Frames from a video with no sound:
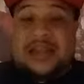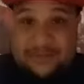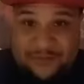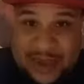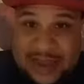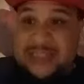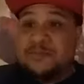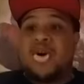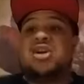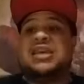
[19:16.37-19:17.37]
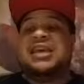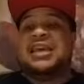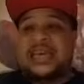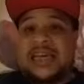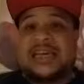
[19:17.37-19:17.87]
Facebook
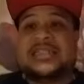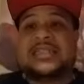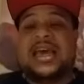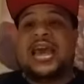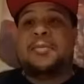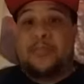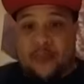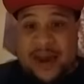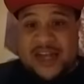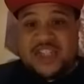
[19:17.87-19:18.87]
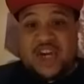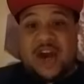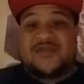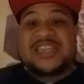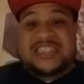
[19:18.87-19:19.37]
is a branch
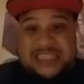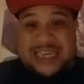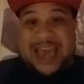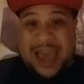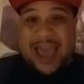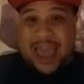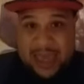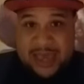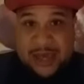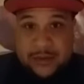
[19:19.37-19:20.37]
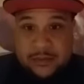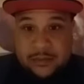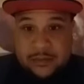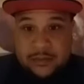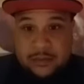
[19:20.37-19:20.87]
of the CIA.
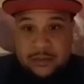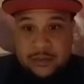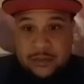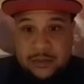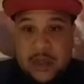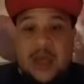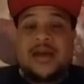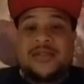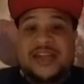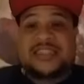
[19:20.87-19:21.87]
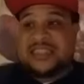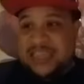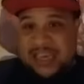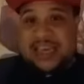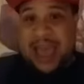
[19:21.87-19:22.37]
The
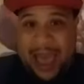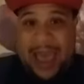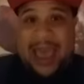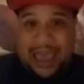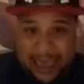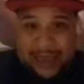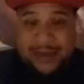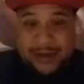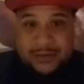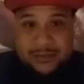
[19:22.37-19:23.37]
CIA.